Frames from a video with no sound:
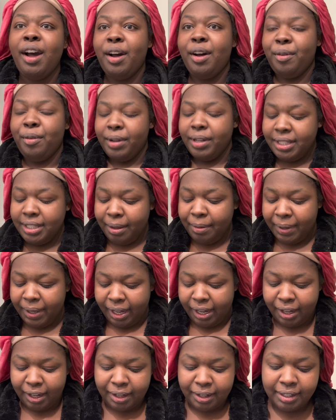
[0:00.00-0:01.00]
What's up,
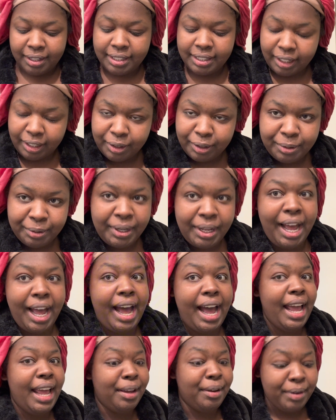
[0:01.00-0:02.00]
y'all? So
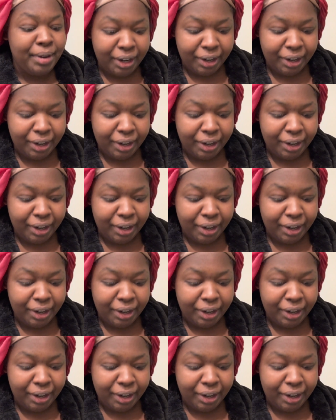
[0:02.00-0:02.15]
I am